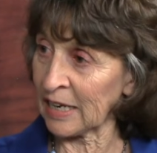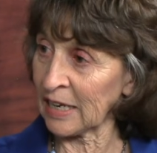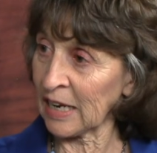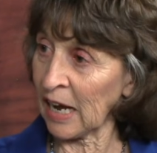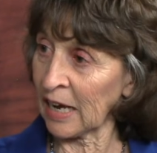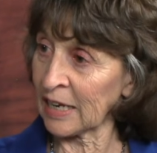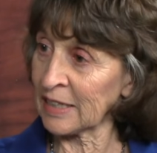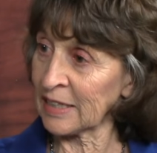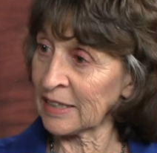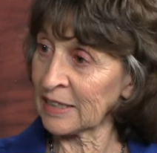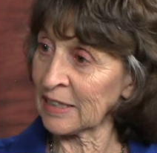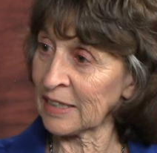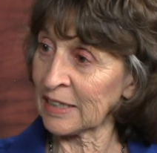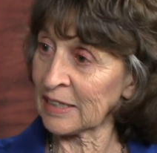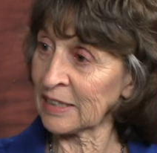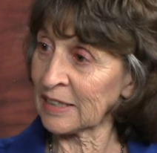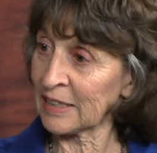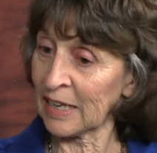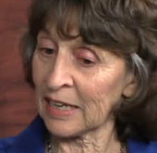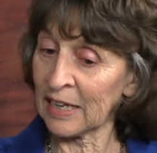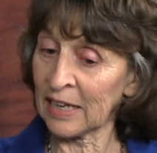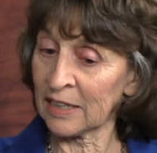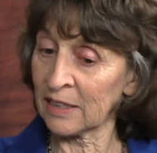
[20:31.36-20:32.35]
I didn't
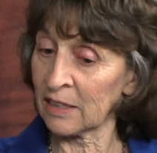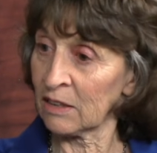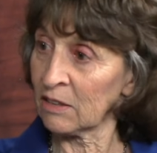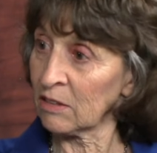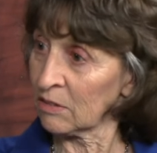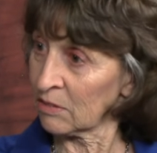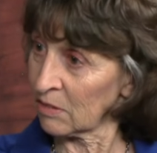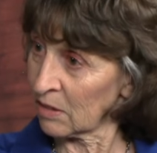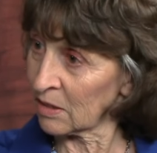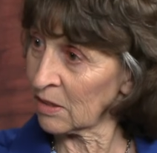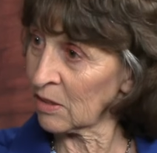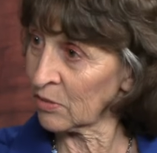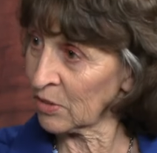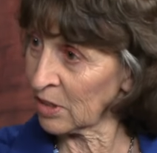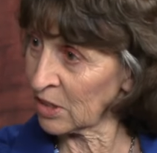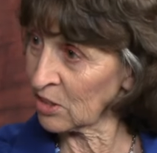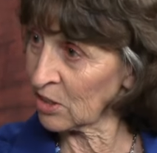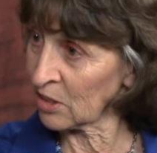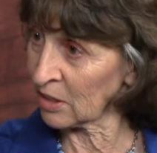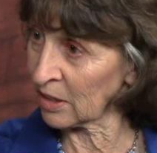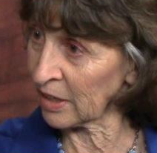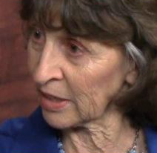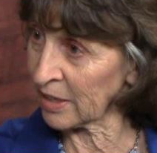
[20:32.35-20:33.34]
intend
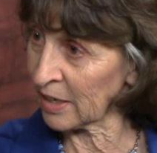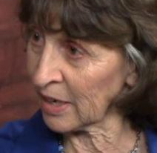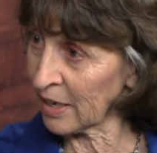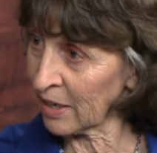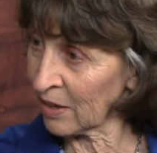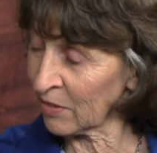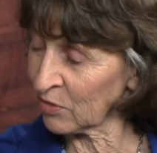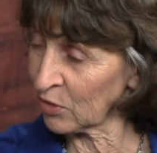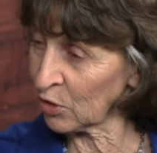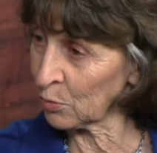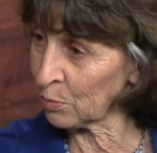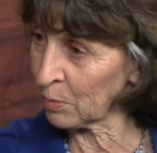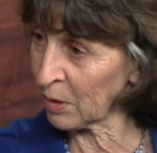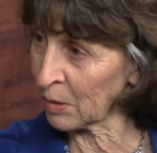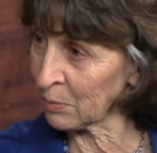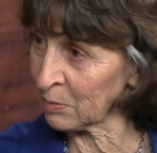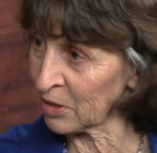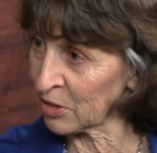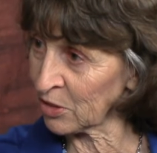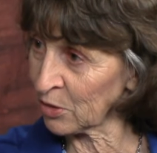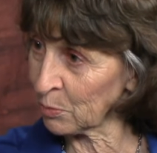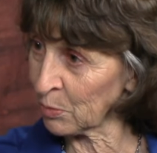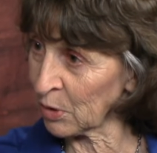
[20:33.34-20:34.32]
originally to have two
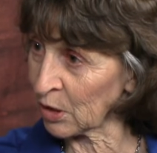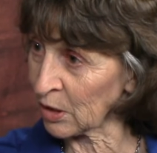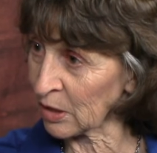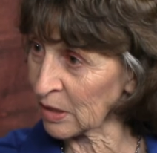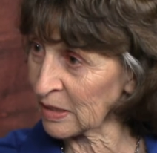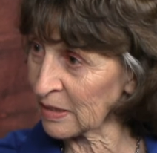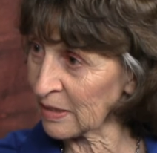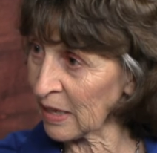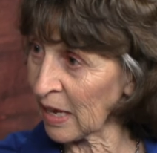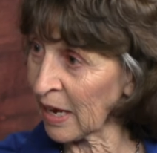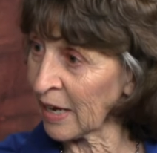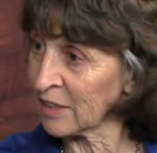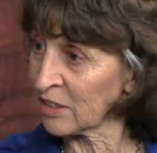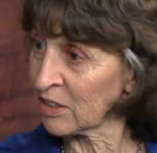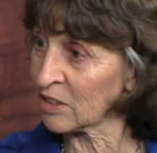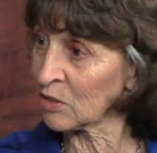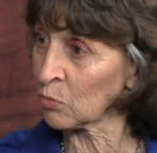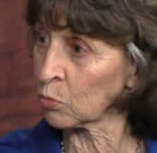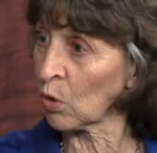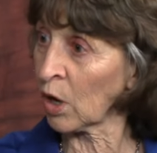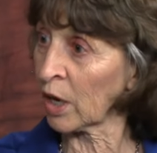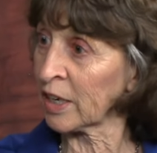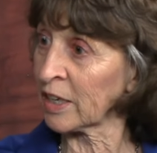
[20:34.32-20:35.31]
published books. I
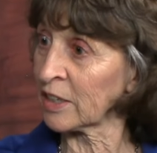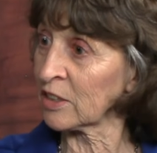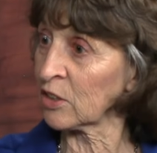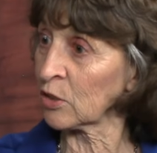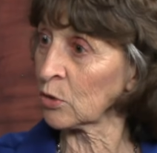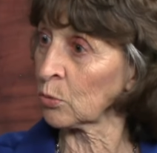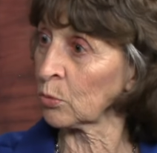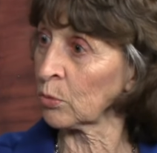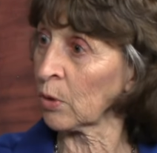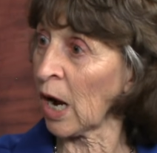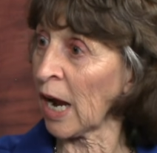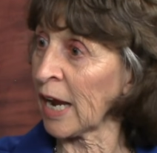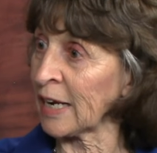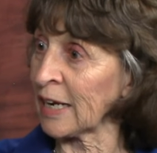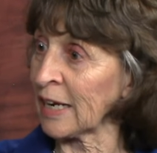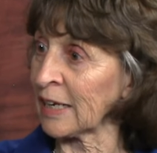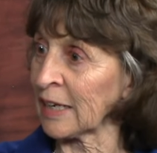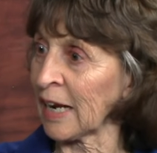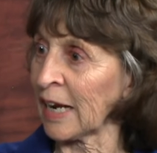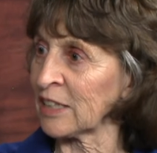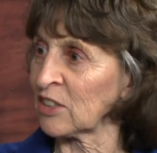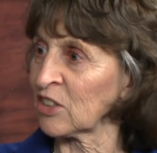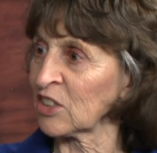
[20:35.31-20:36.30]
just wanted to write,
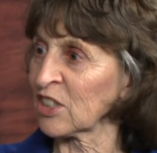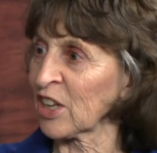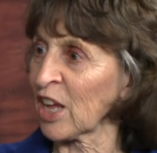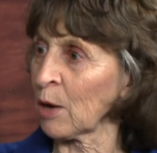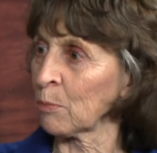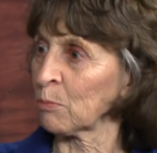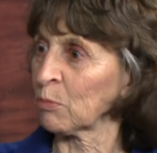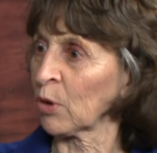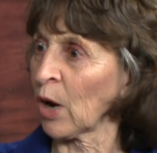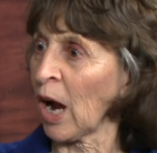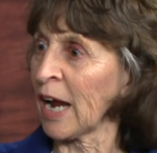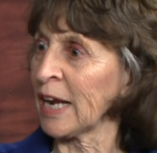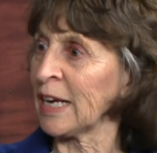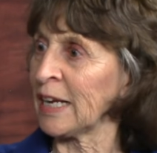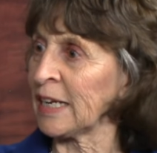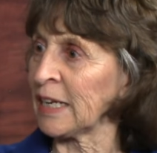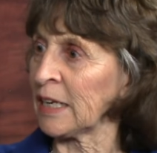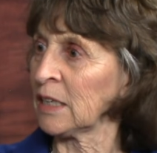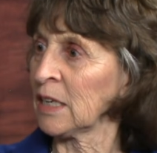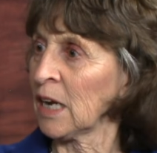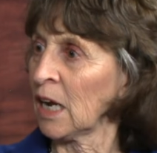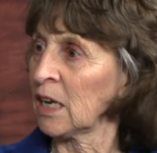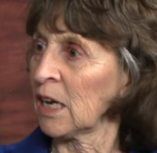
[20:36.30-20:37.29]
and I just kept
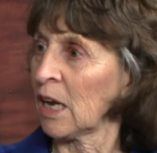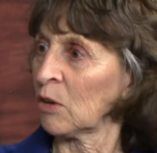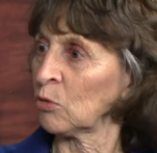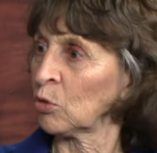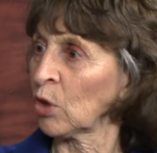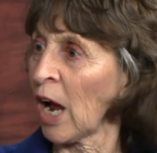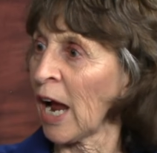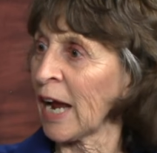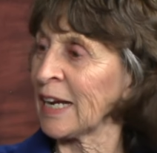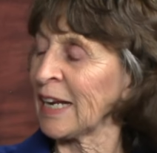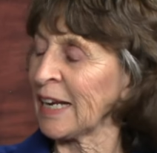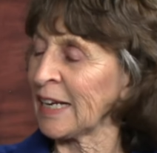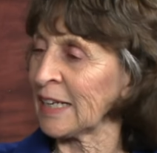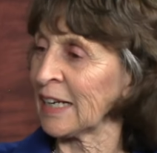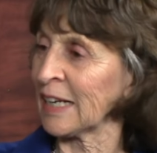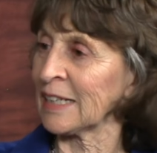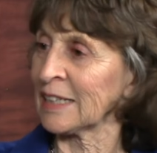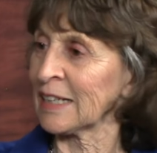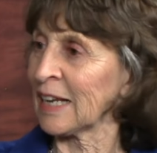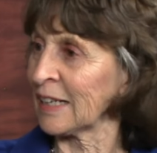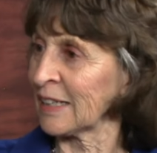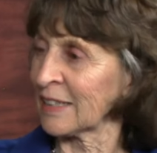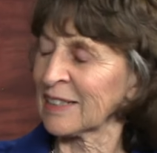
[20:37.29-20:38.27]
writing, writing.
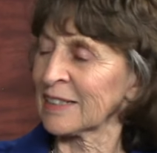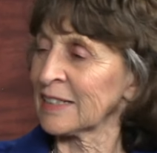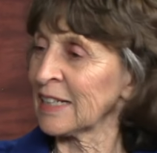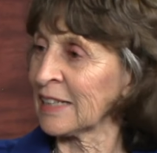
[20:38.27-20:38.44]
And you just felt things,